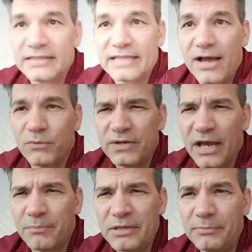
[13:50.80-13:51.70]
that. We
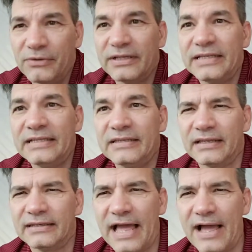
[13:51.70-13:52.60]
got people in the
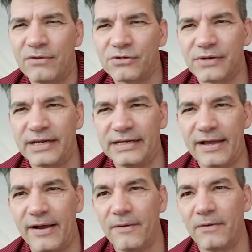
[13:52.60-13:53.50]
lounge right
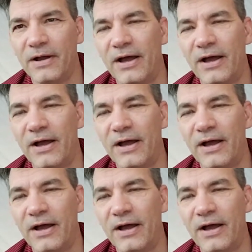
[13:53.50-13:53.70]
now.